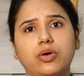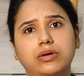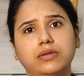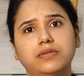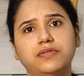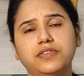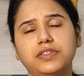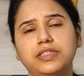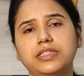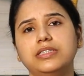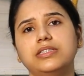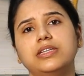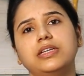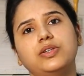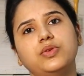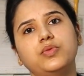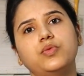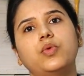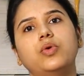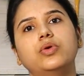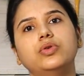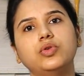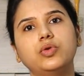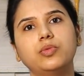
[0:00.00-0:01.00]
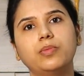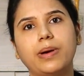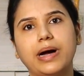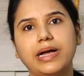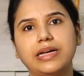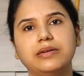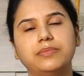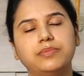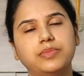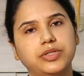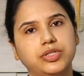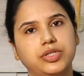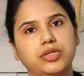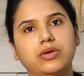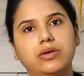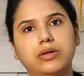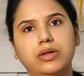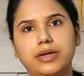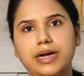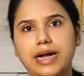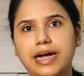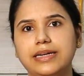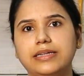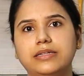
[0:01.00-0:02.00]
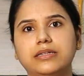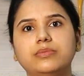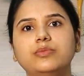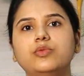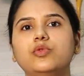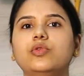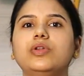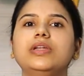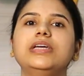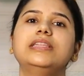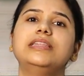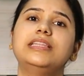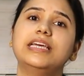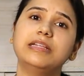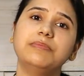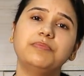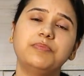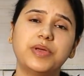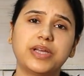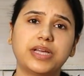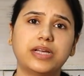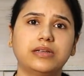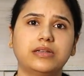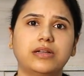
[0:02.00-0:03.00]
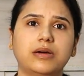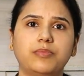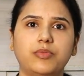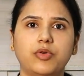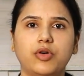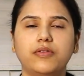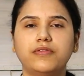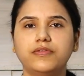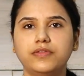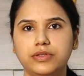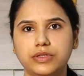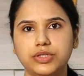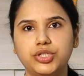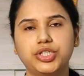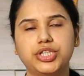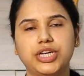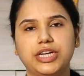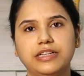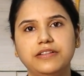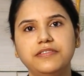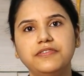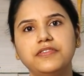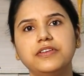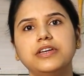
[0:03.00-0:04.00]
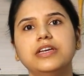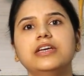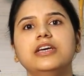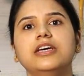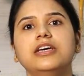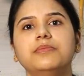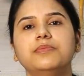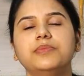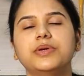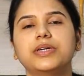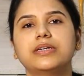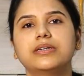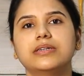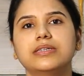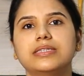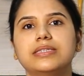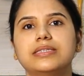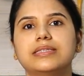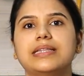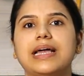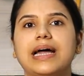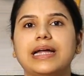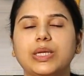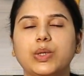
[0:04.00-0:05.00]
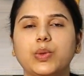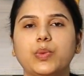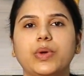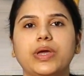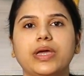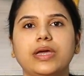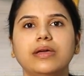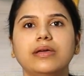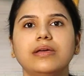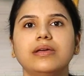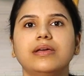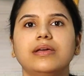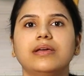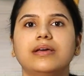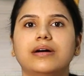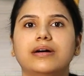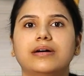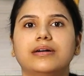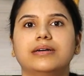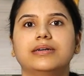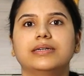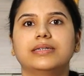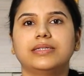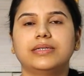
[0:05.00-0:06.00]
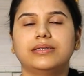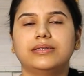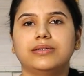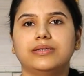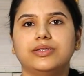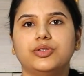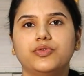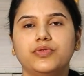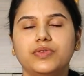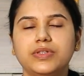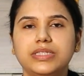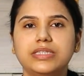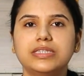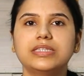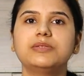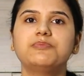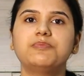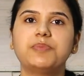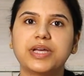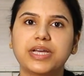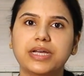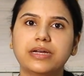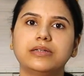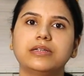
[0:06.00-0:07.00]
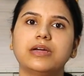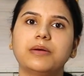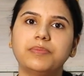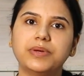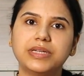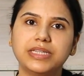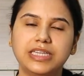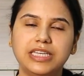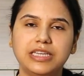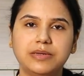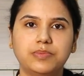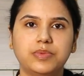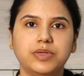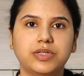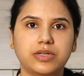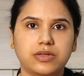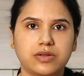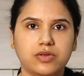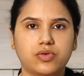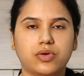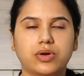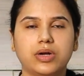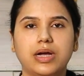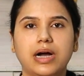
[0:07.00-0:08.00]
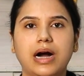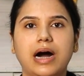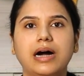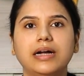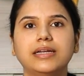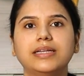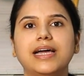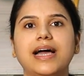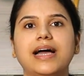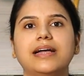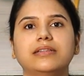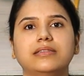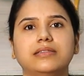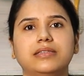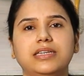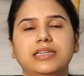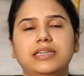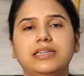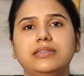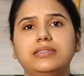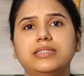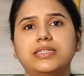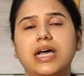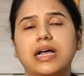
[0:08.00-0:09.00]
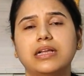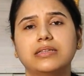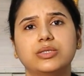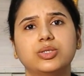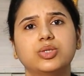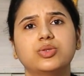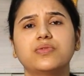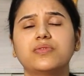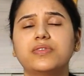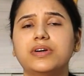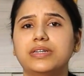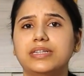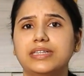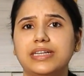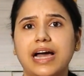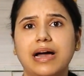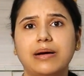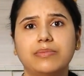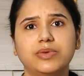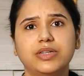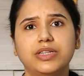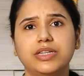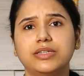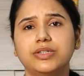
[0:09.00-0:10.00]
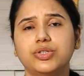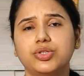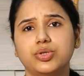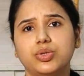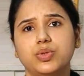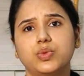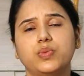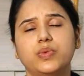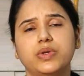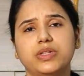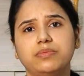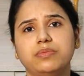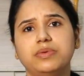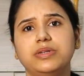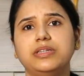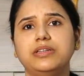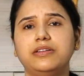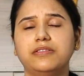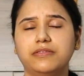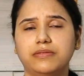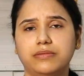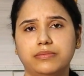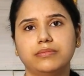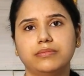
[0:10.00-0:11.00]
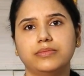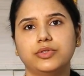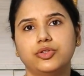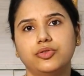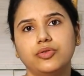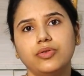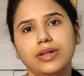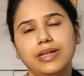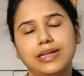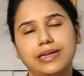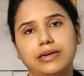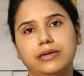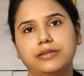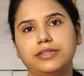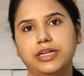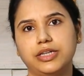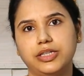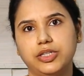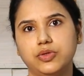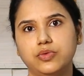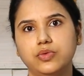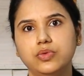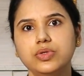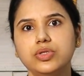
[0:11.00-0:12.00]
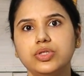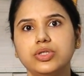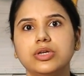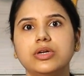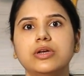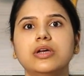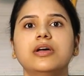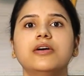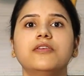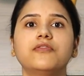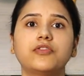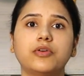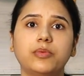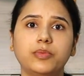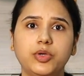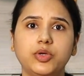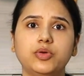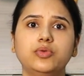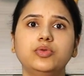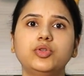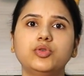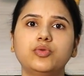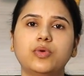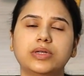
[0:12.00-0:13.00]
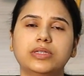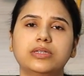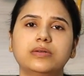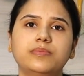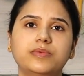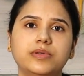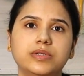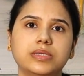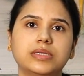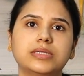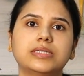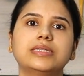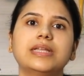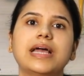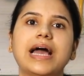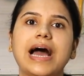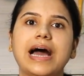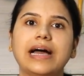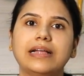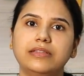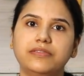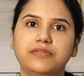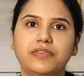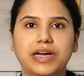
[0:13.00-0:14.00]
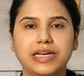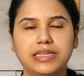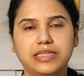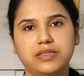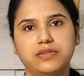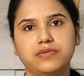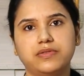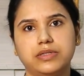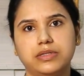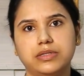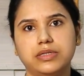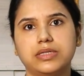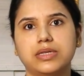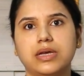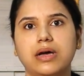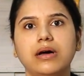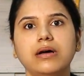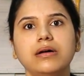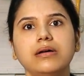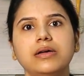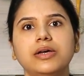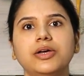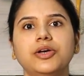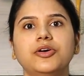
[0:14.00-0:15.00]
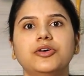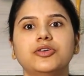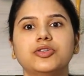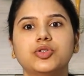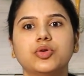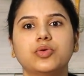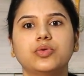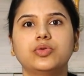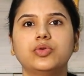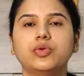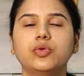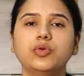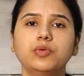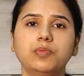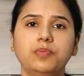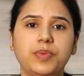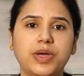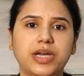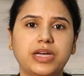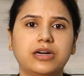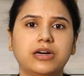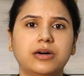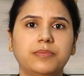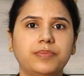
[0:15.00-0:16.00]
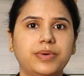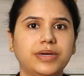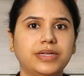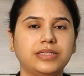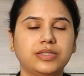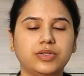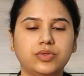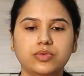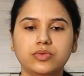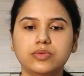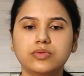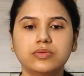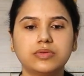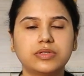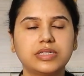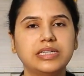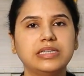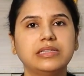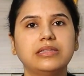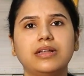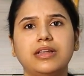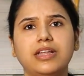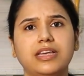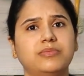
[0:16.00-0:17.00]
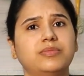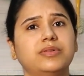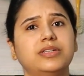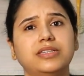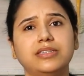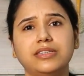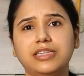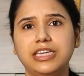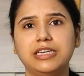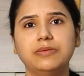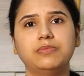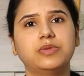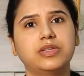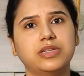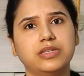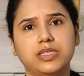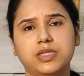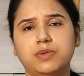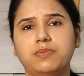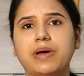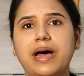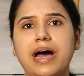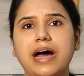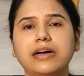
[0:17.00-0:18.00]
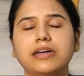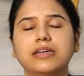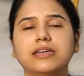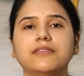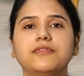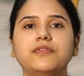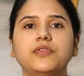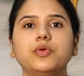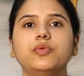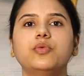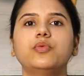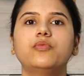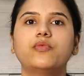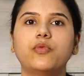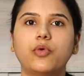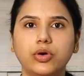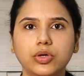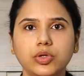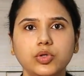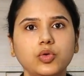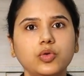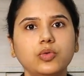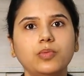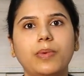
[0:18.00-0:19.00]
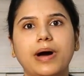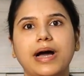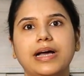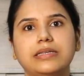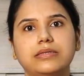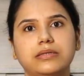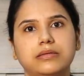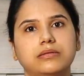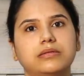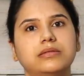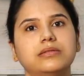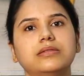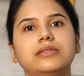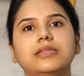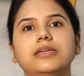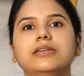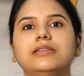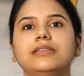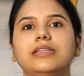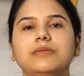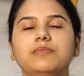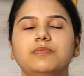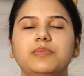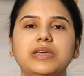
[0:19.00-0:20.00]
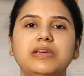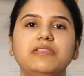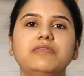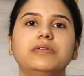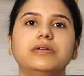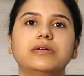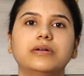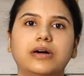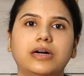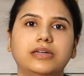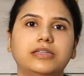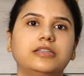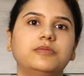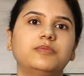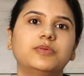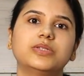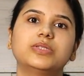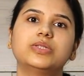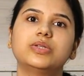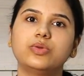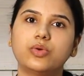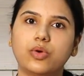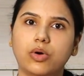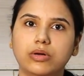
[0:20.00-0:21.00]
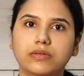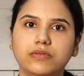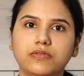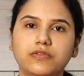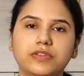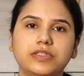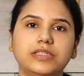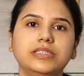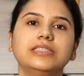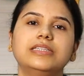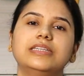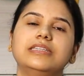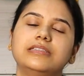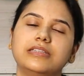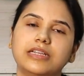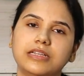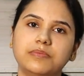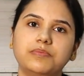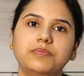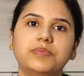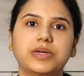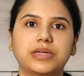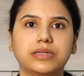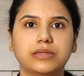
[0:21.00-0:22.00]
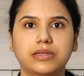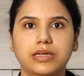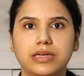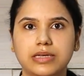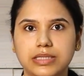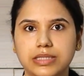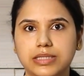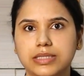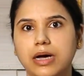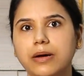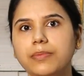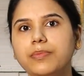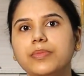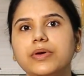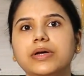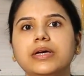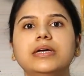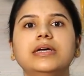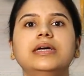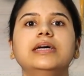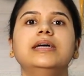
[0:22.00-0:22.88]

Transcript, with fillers: confident that you want to buy a particular item, only then pick it up off the shelf, because that way uh, you will just pick it up and keep it in your cart, and the chances of contamination will be you know reduced from you to other person and vice versa. So don't pick up and you know read the label and keep things back. If you want to buy certain thing, then be one hundred percent confident and then pick things up.